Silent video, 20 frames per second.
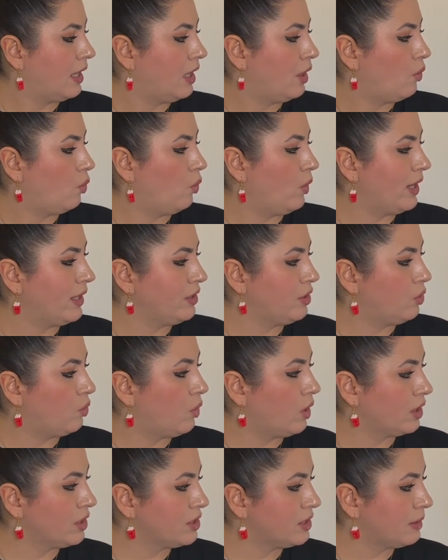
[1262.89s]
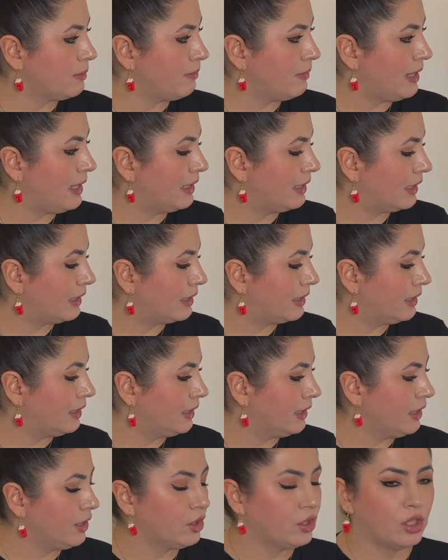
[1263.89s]
When you want to make it
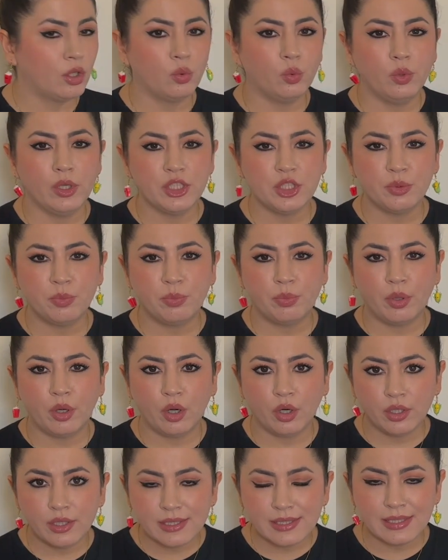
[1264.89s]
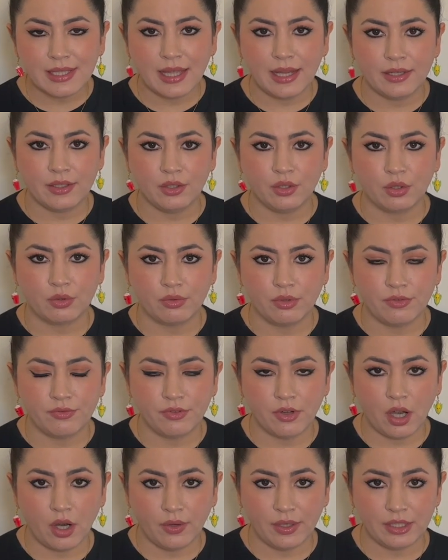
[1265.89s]
clear which person you're
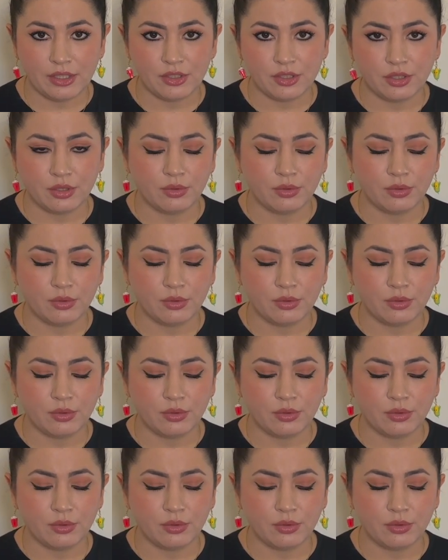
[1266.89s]
referring to,